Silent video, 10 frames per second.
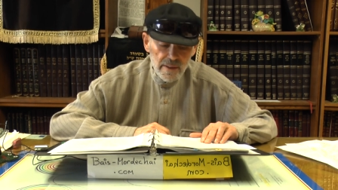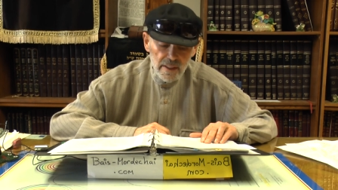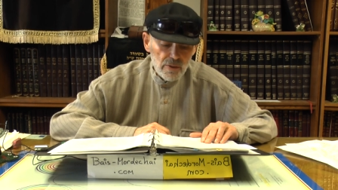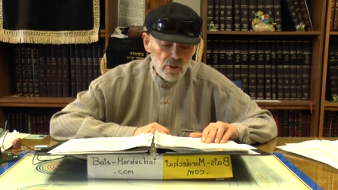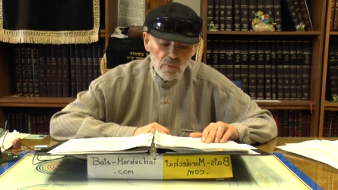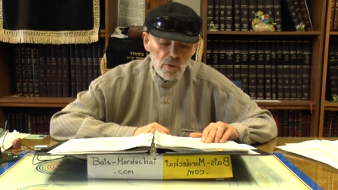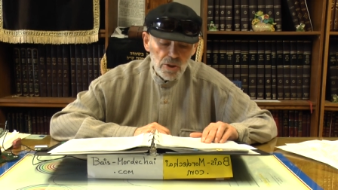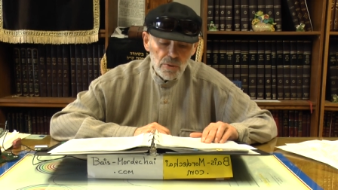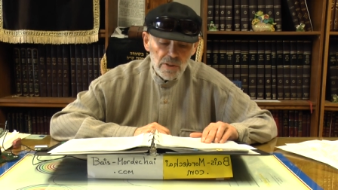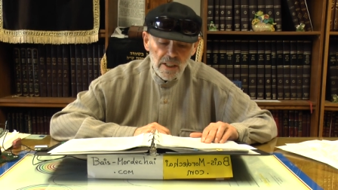Even though
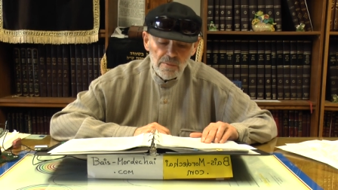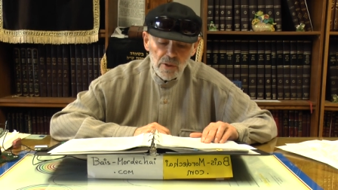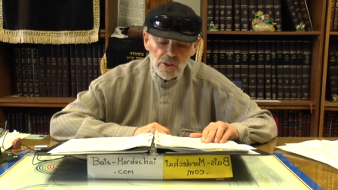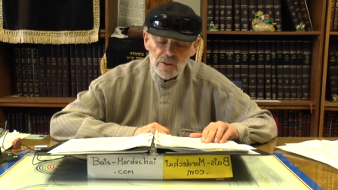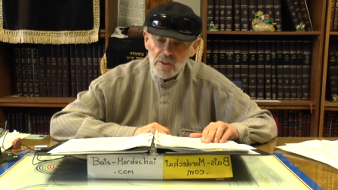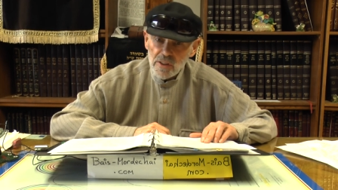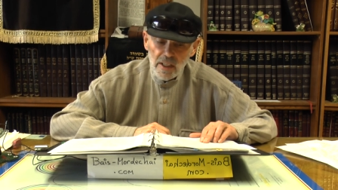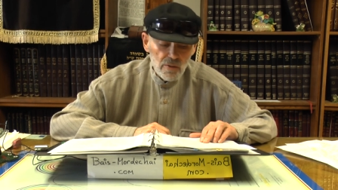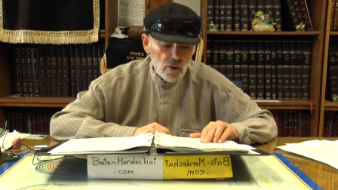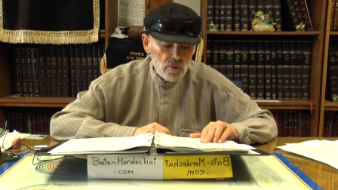Moshe was on a mission to
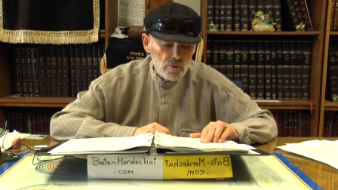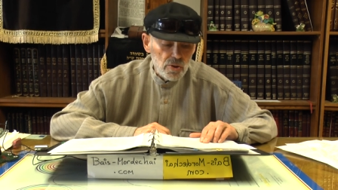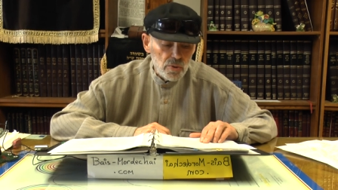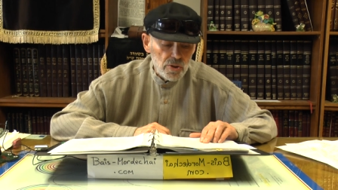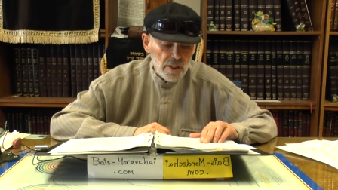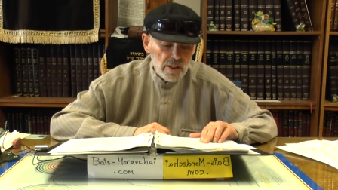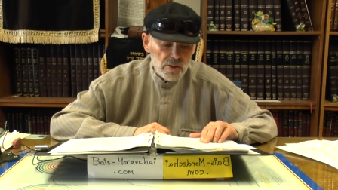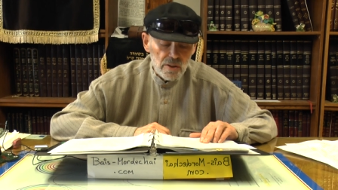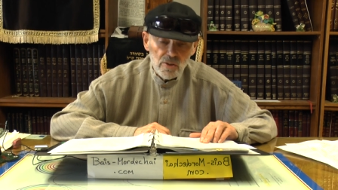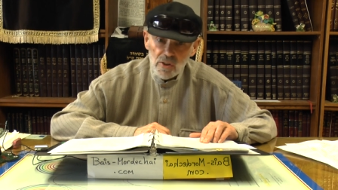save the whole Jewish
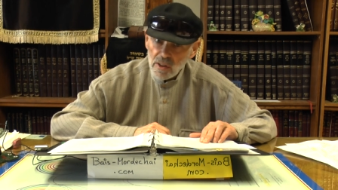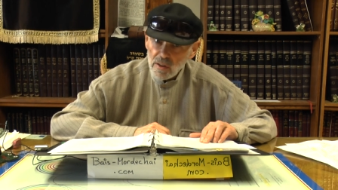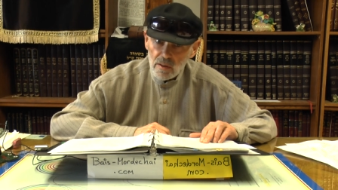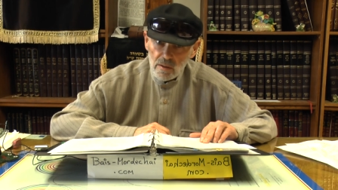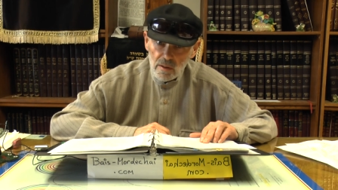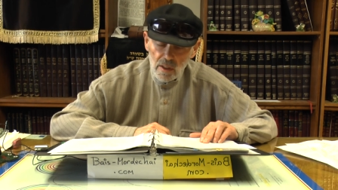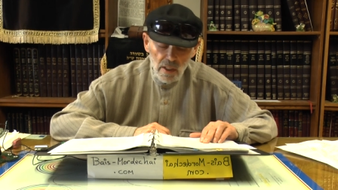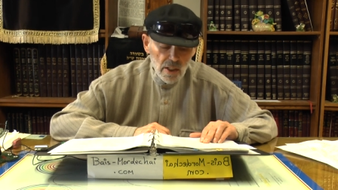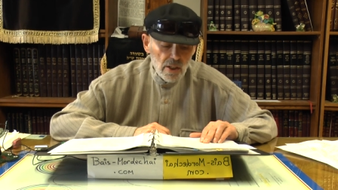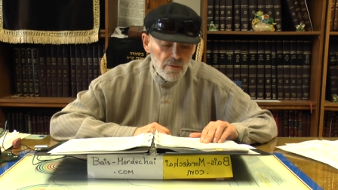nation, still,
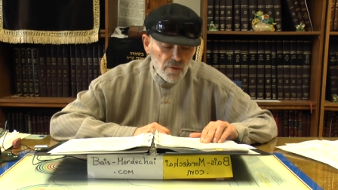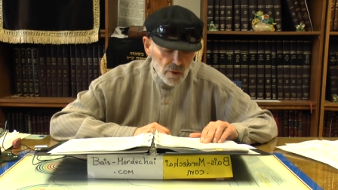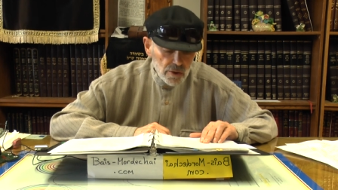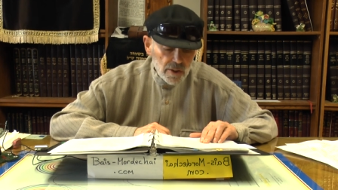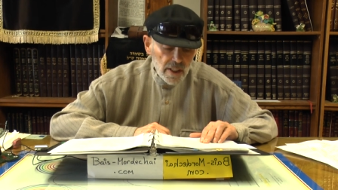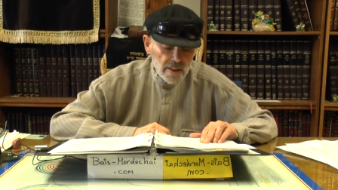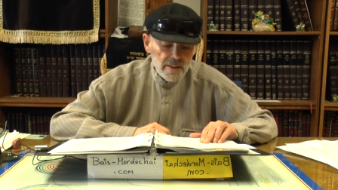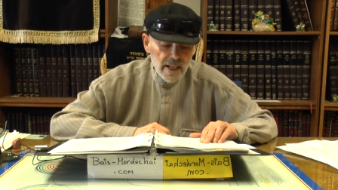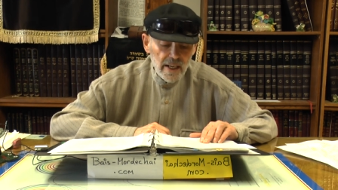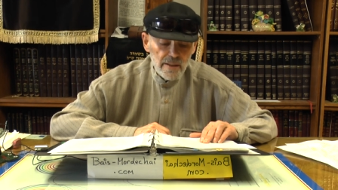first he had to
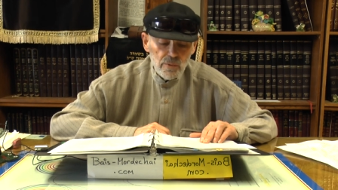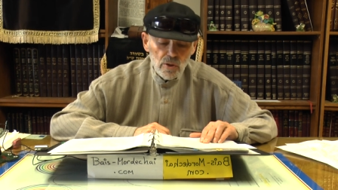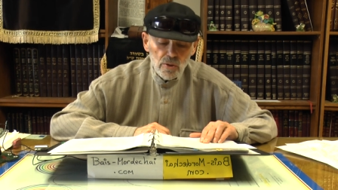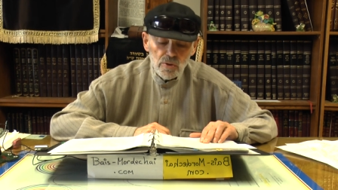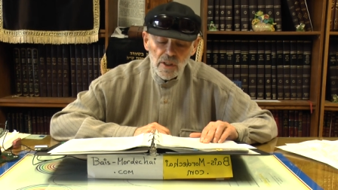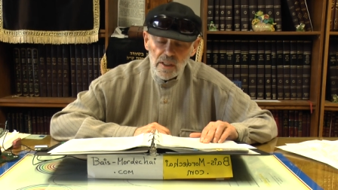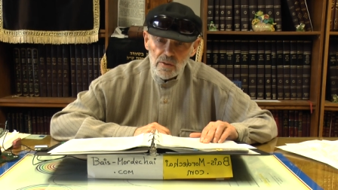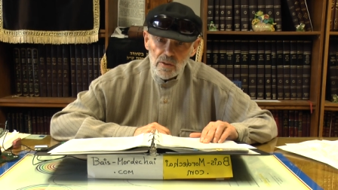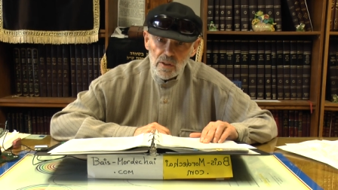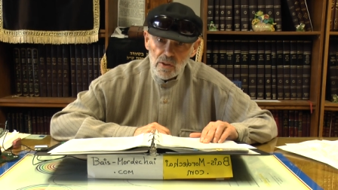tie up the loose
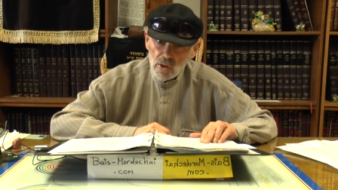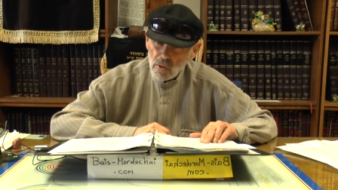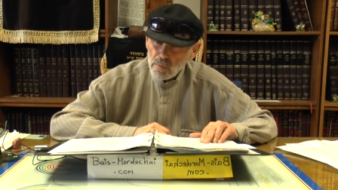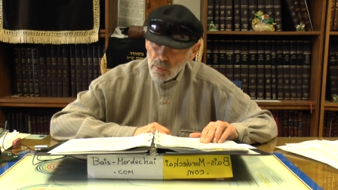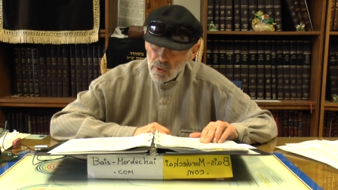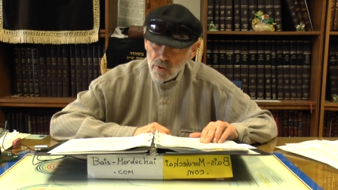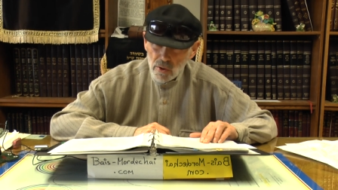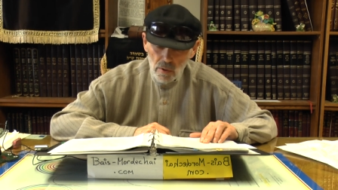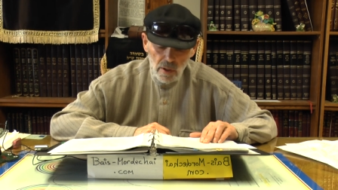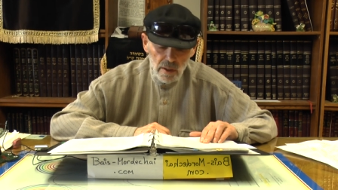ends in his own
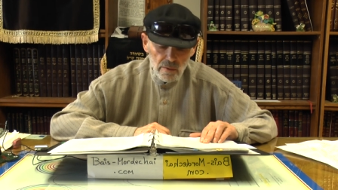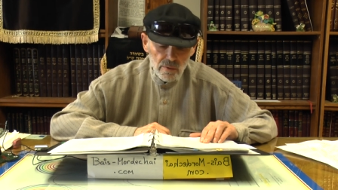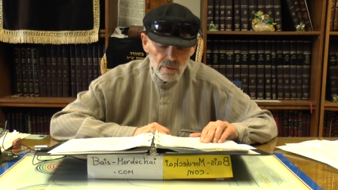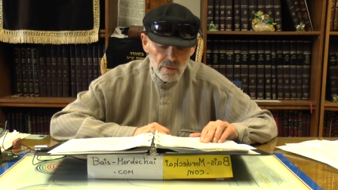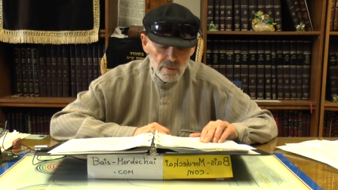personal life.